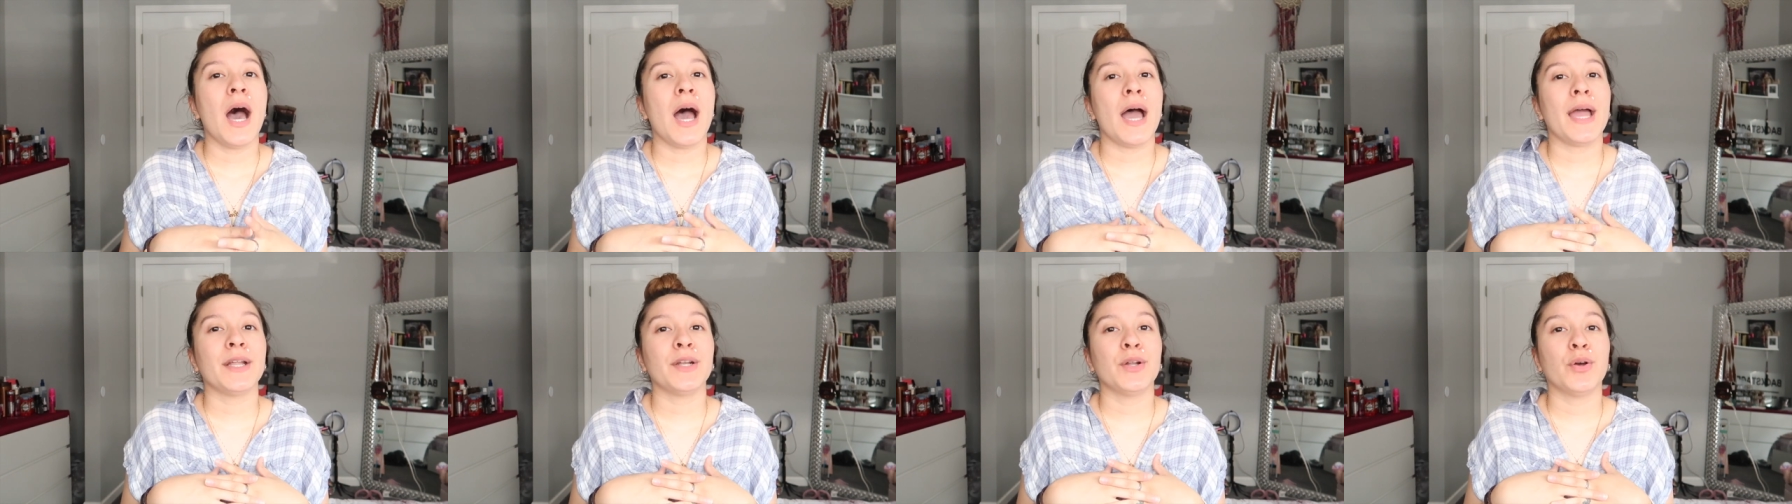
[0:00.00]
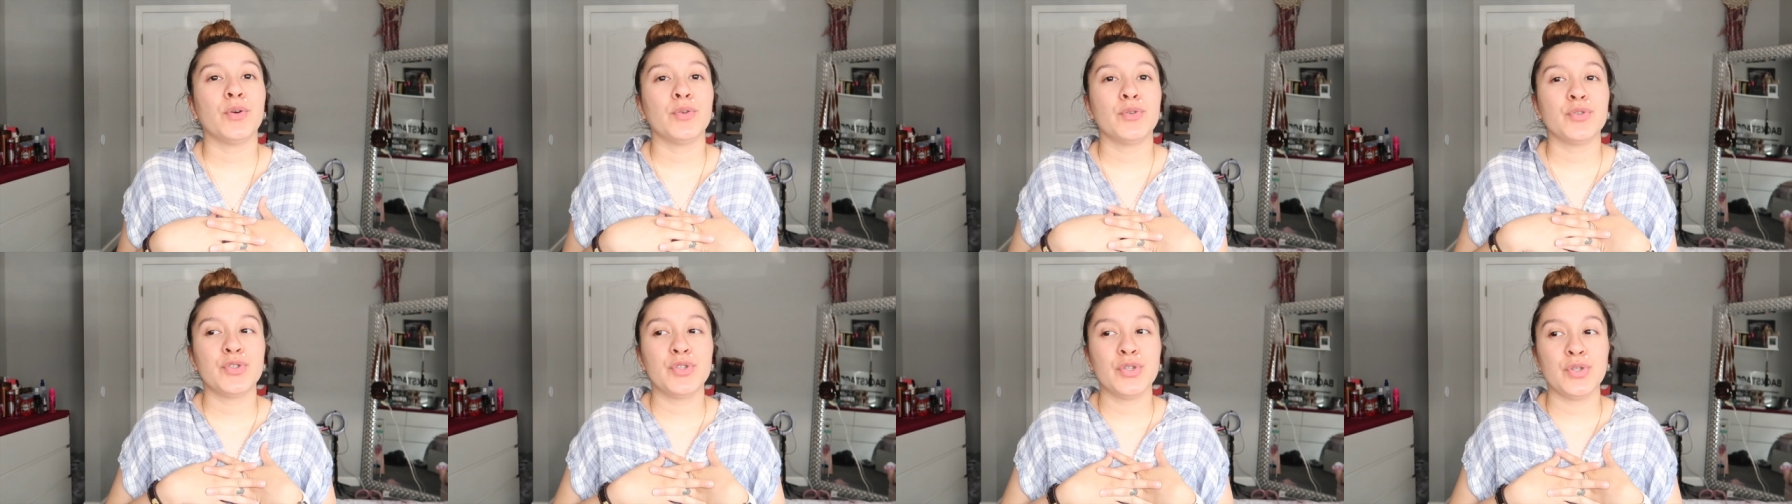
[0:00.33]
I
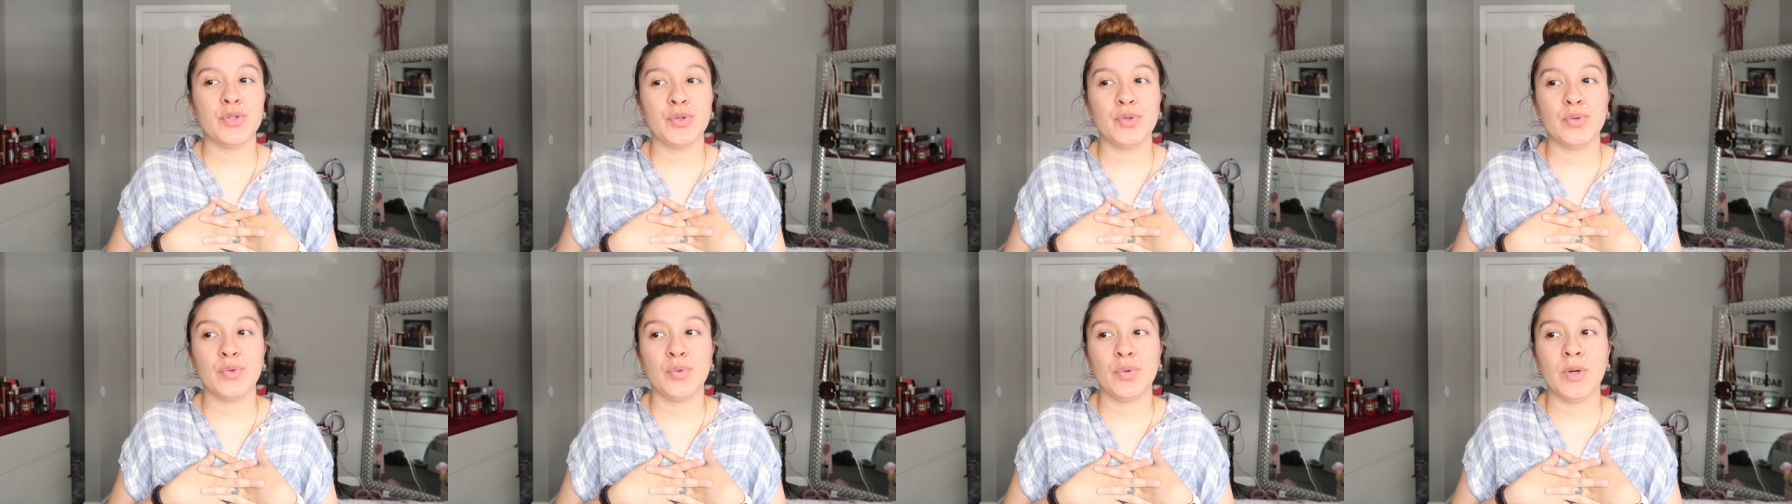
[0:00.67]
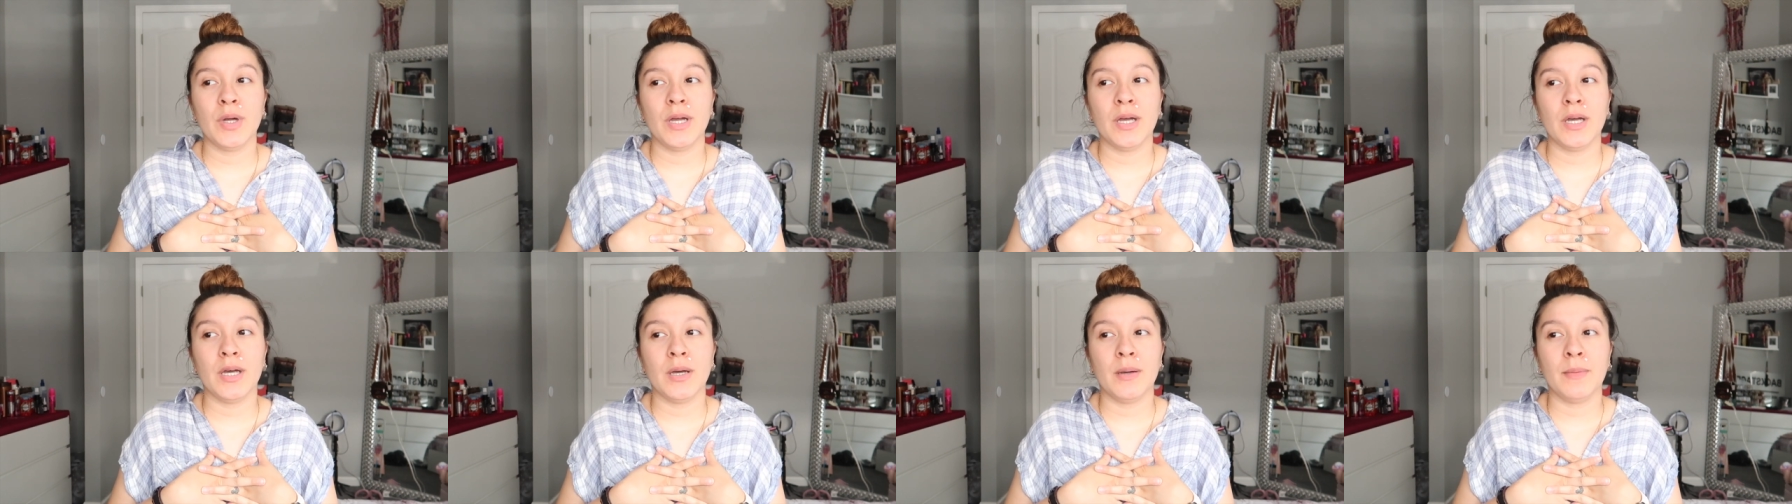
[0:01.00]
don't do
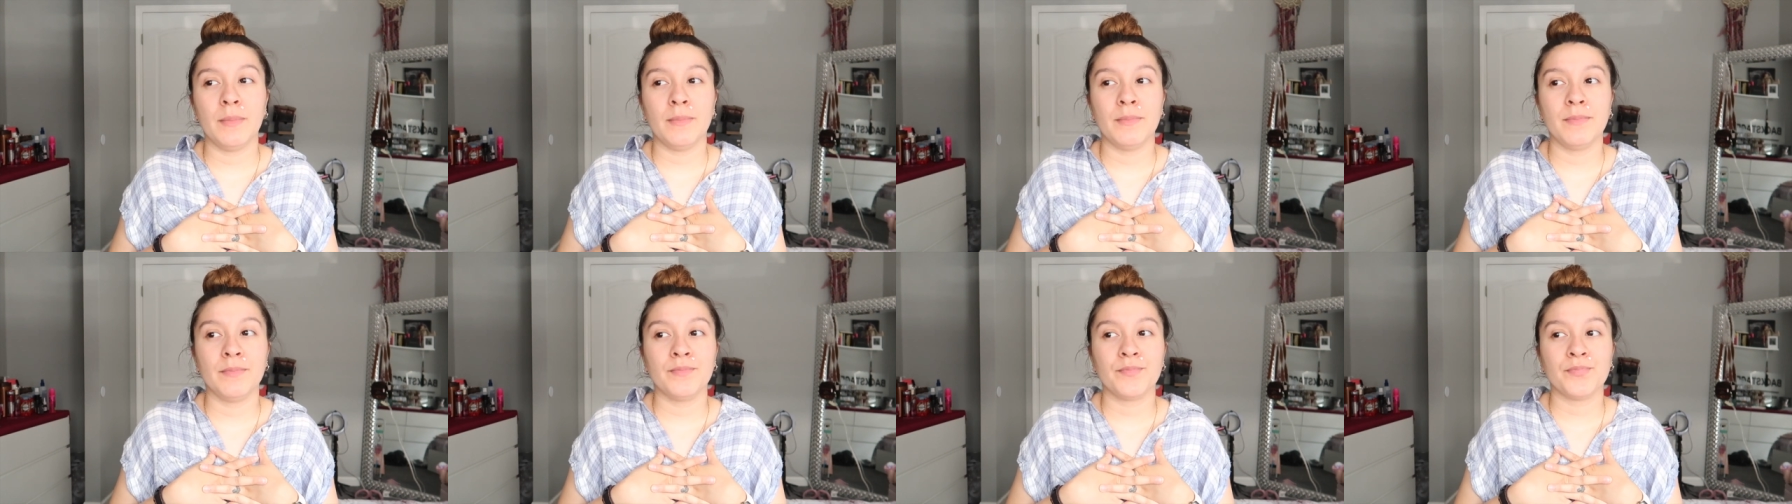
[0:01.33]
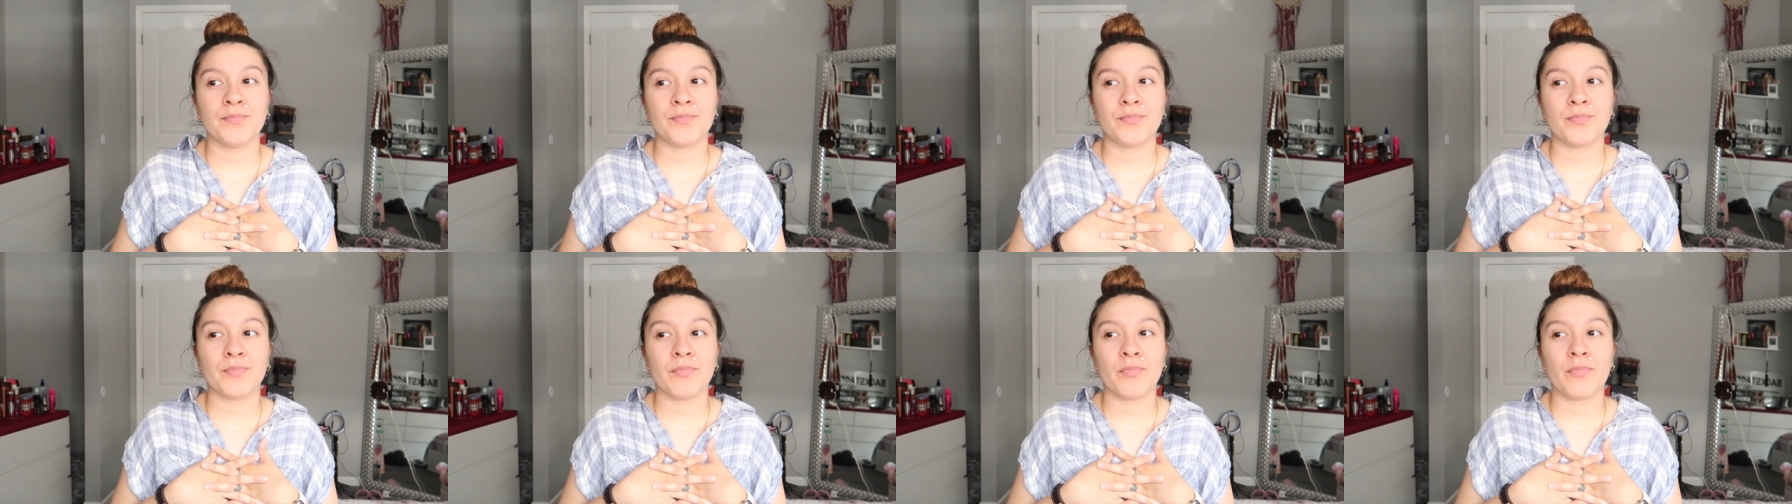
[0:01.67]

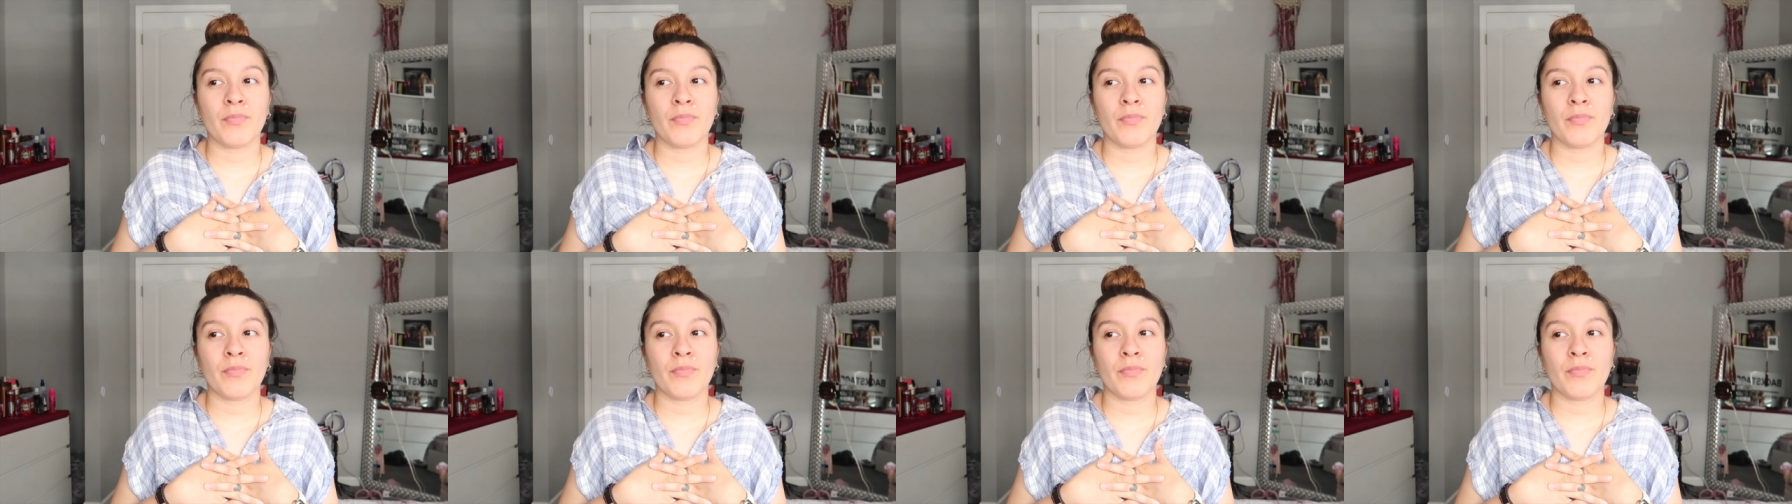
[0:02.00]
um,